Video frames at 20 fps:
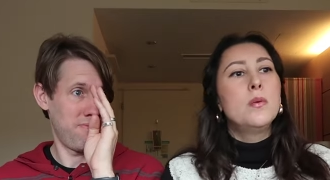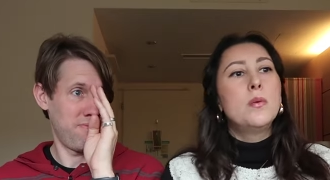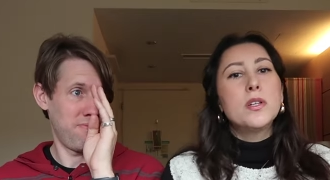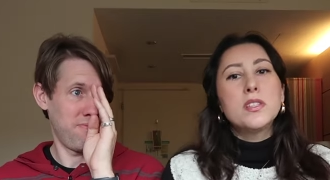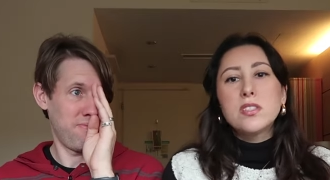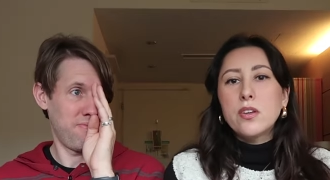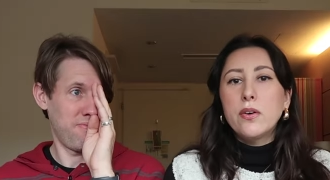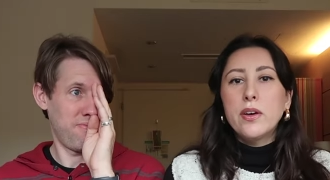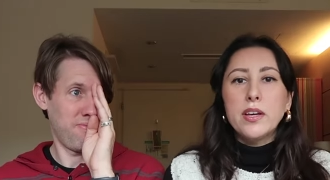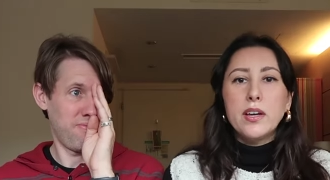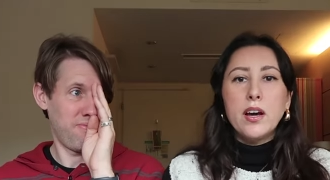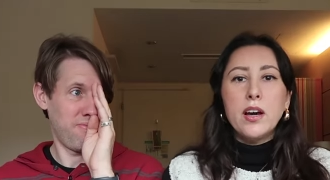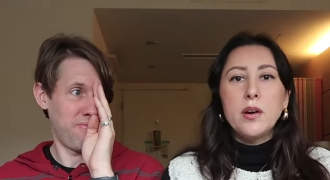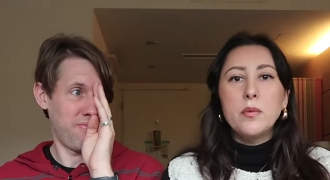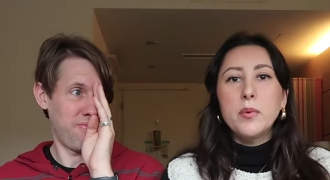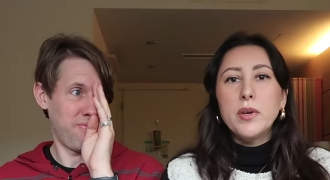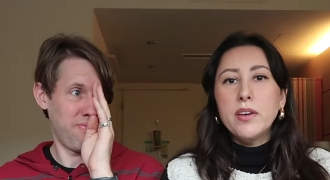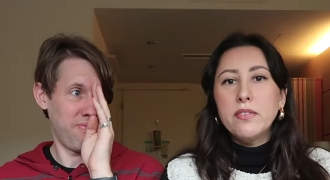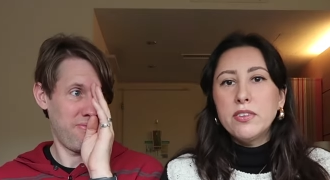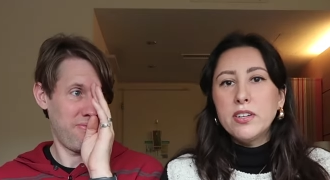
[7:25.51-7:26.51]
Speaker 1: what's going
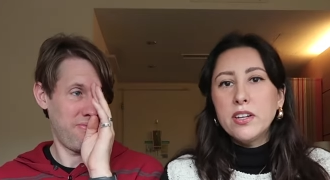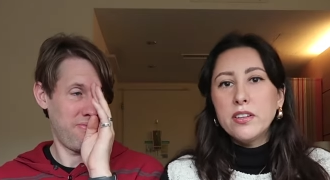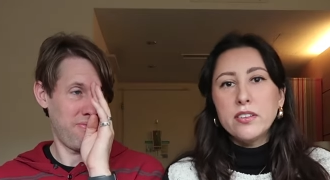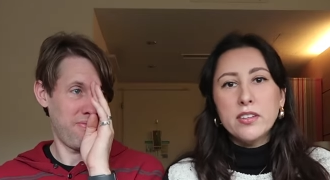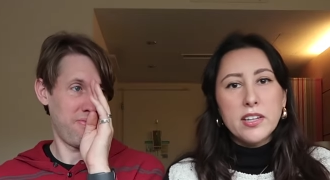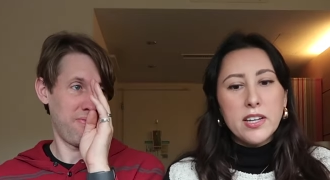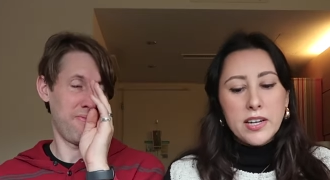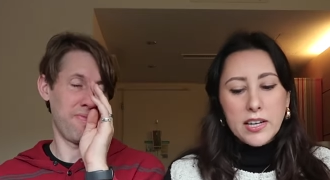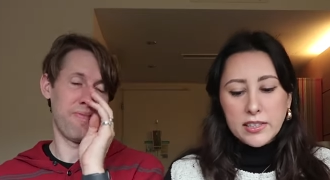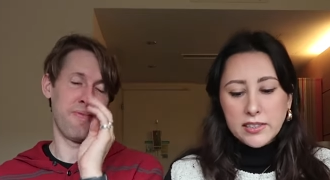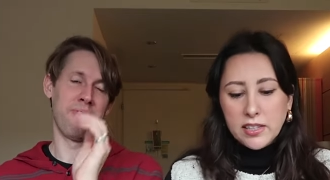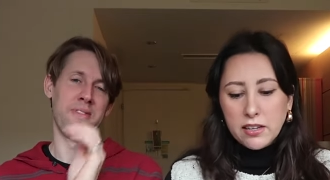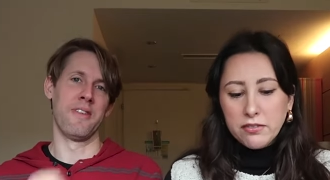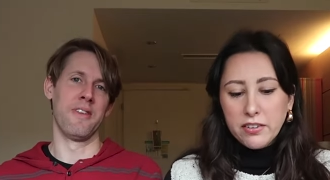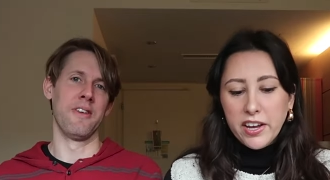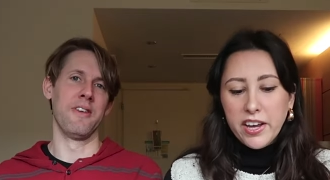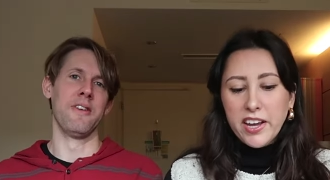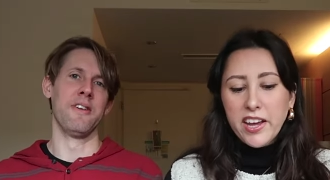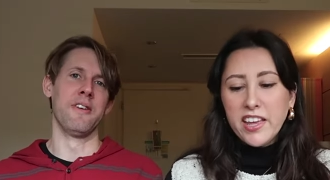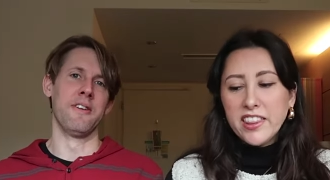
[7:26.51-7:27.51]
on? We have another
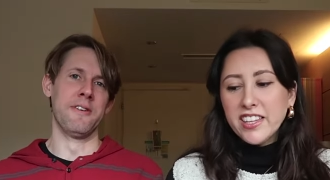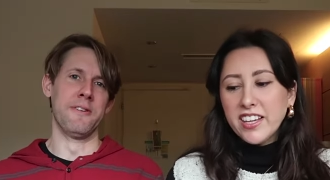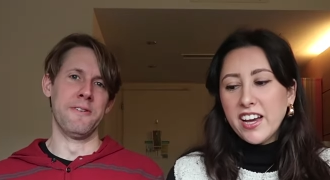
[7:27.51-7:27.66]
connecting flight.